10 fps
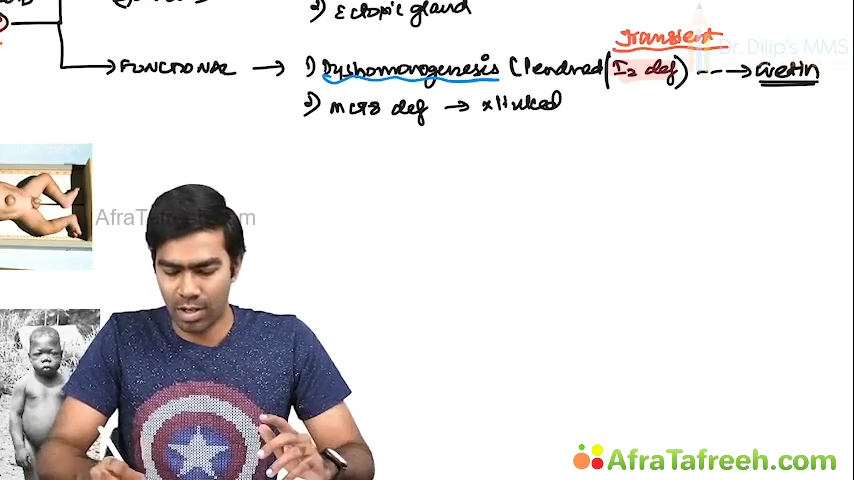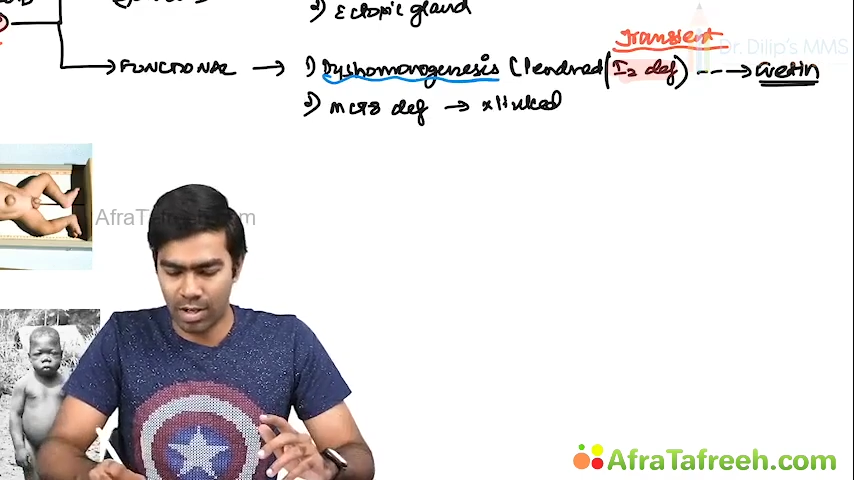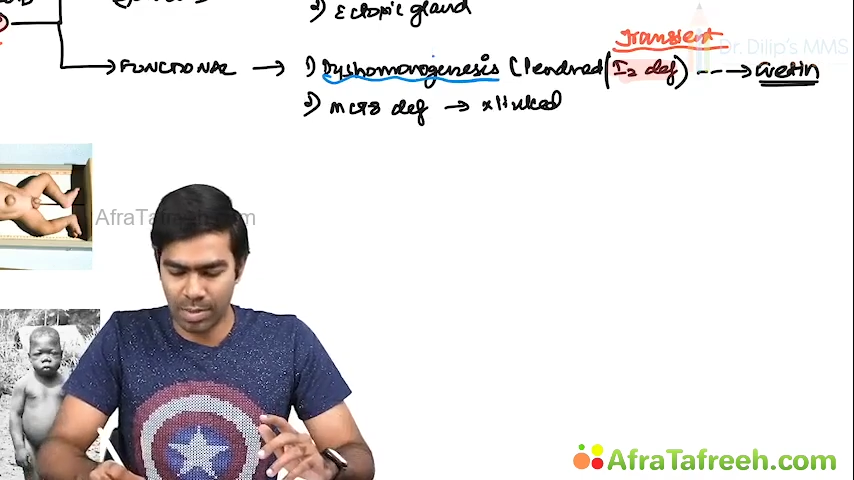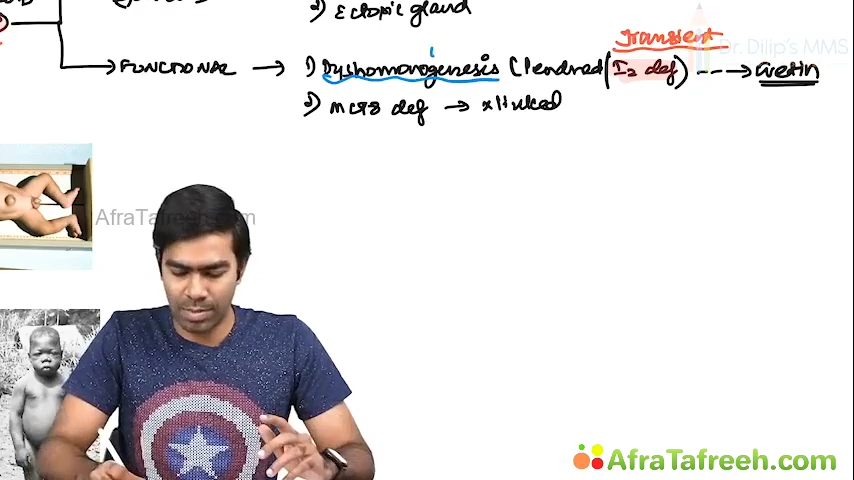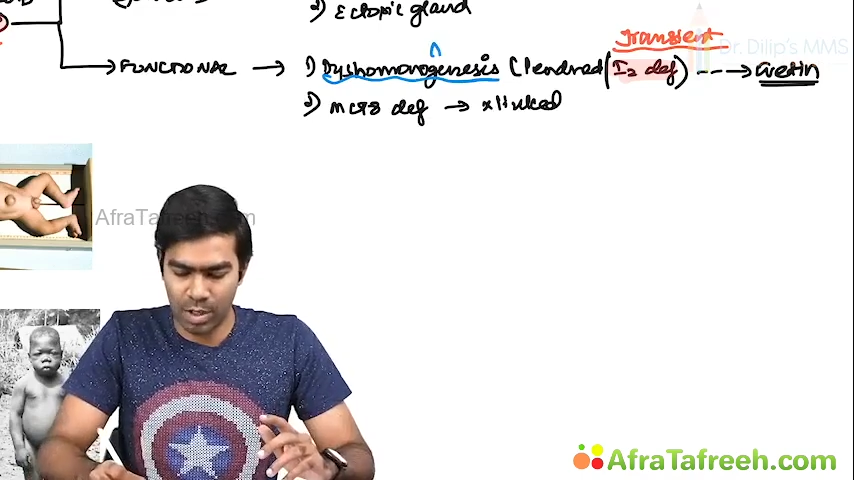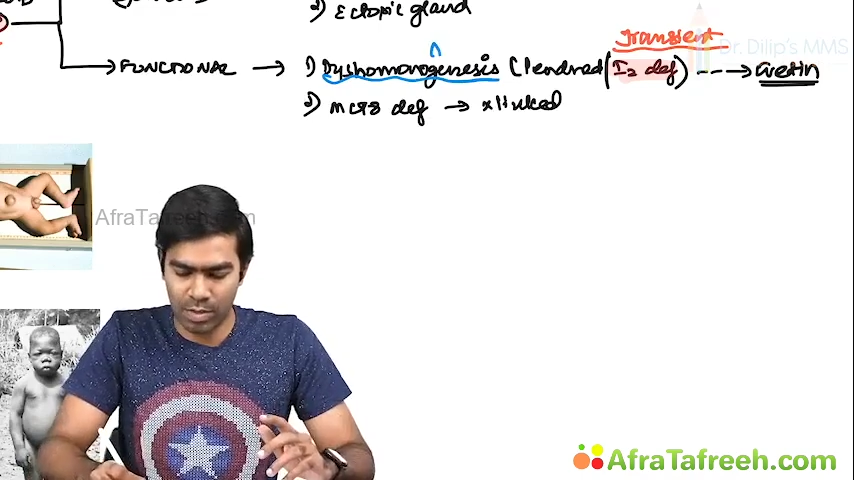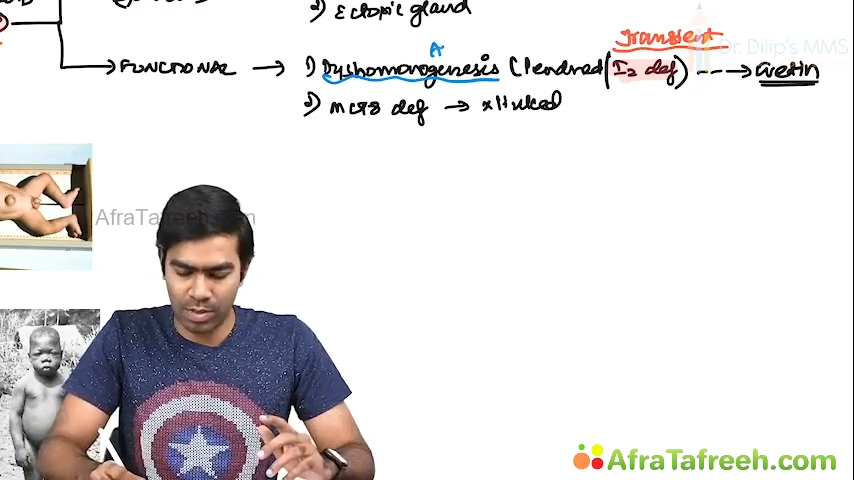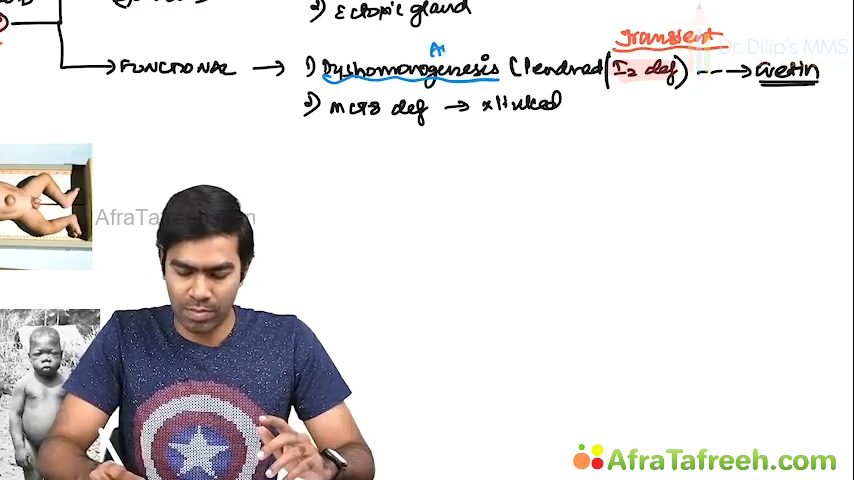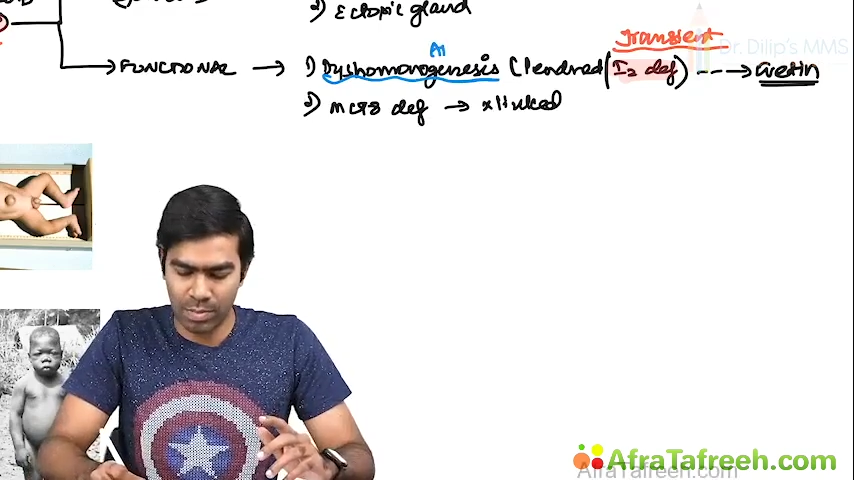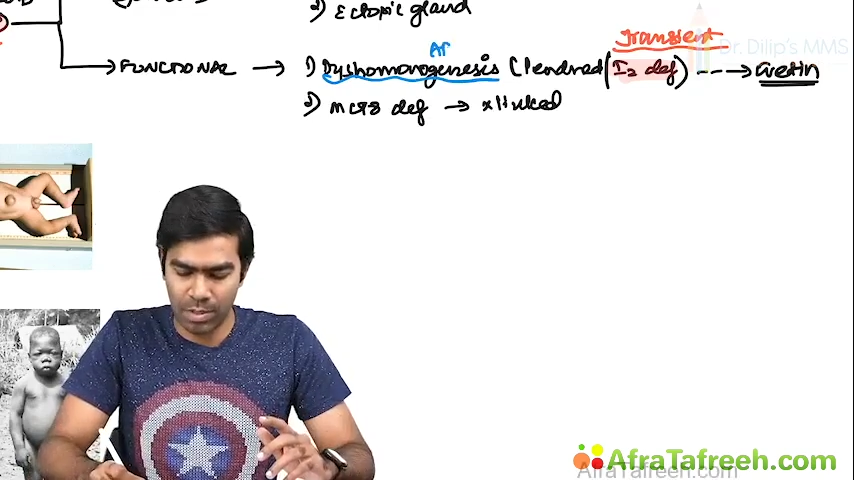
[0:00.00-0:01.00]
and many of
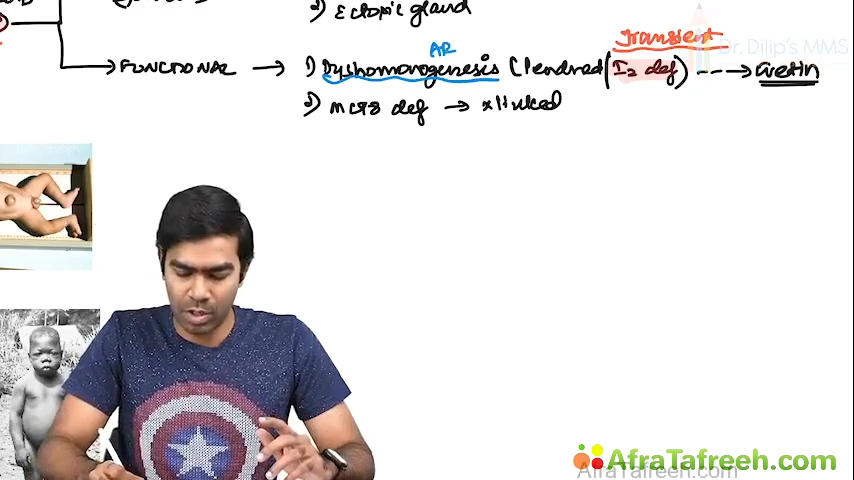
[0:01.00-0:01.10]
them will be